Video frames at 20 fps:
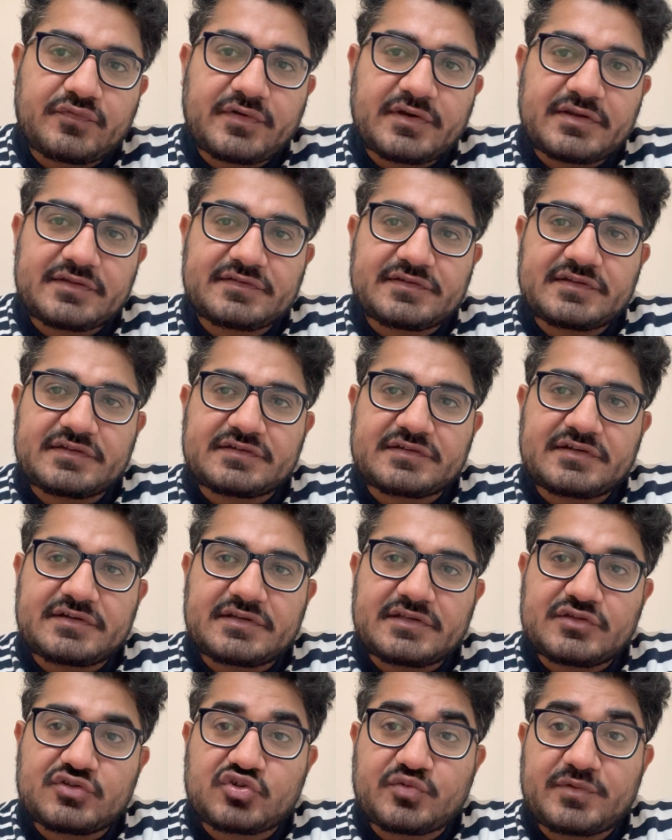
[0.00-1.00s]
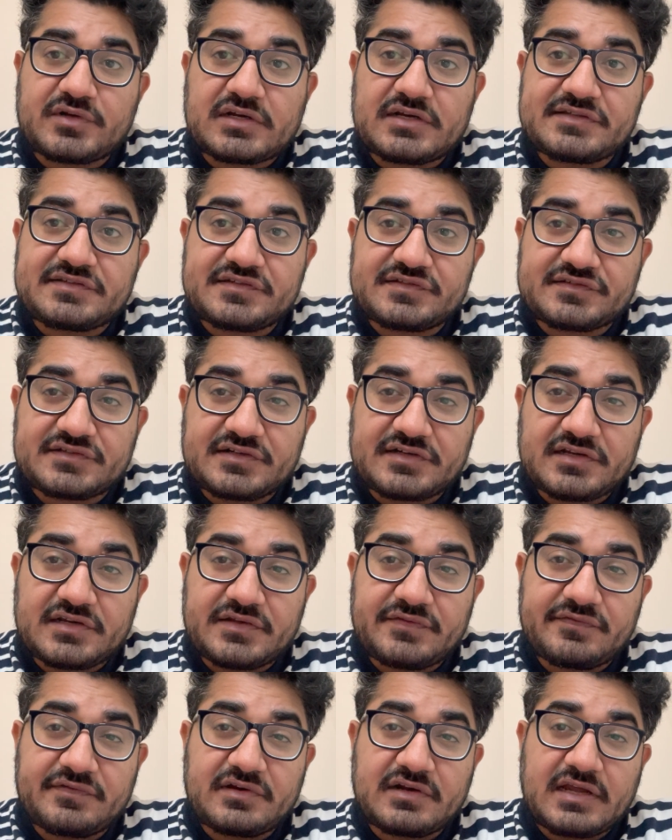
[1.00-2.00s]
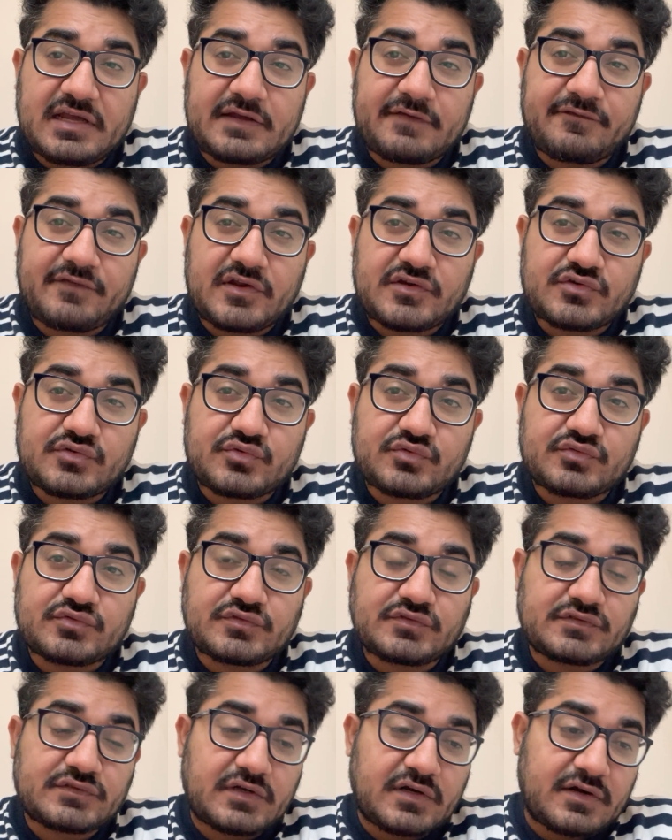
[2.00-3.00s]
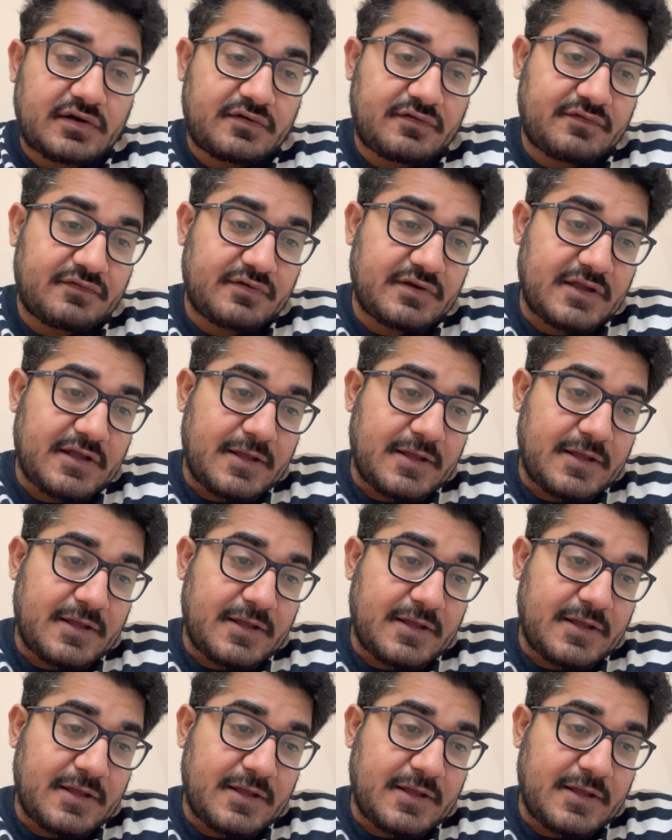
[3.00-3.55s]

assisted instrumental assisted delivery like ventouse or